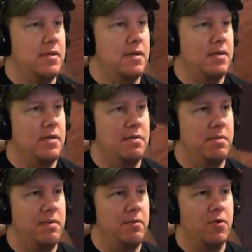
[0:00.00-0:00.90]
a little
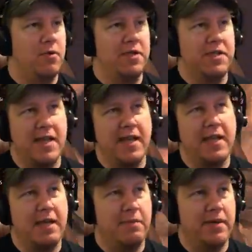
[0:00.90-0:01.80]
bit more of the
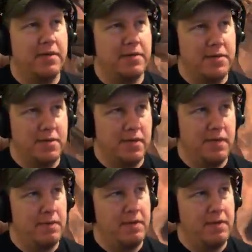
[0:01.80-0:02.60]
tanky builds in